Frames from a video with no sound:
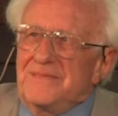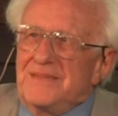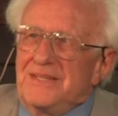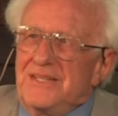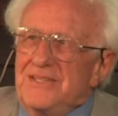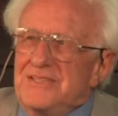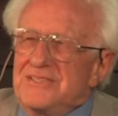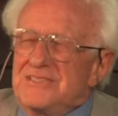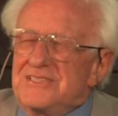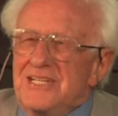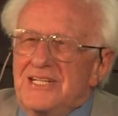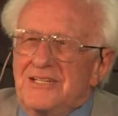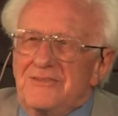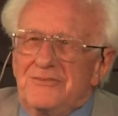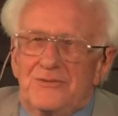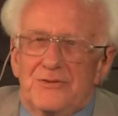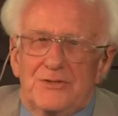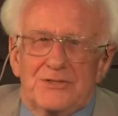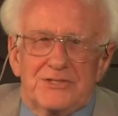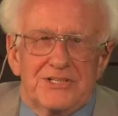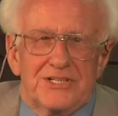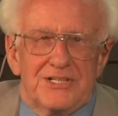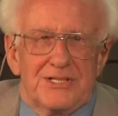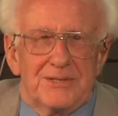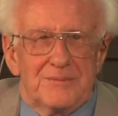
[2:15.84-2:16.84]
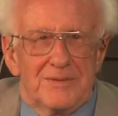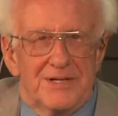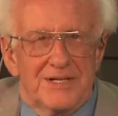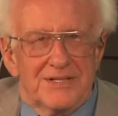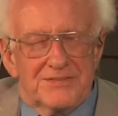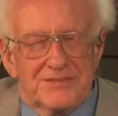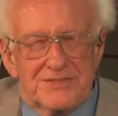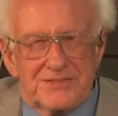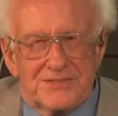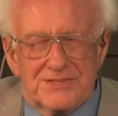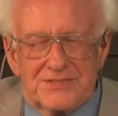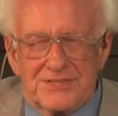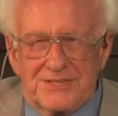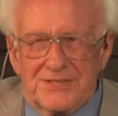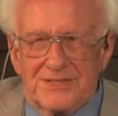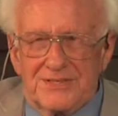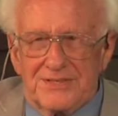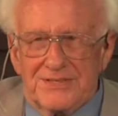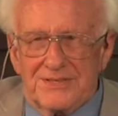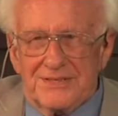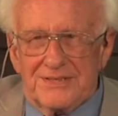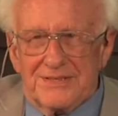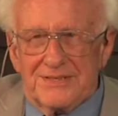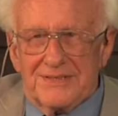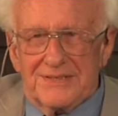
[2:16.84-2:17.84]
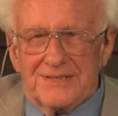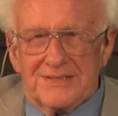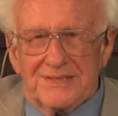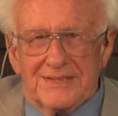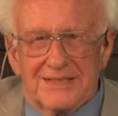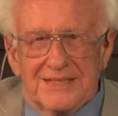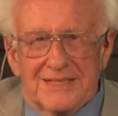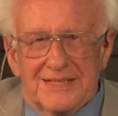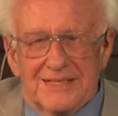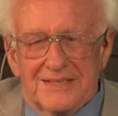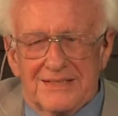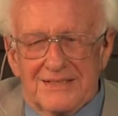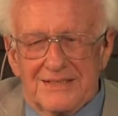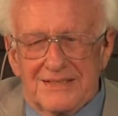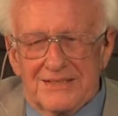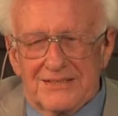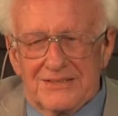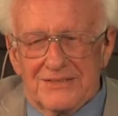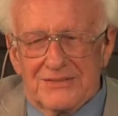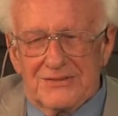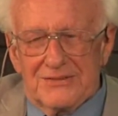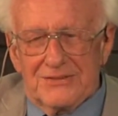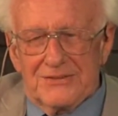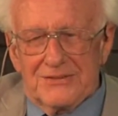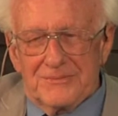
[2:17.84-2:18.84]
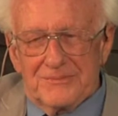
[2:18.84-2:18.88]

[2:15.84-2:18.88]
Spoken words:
He stayed 14 months and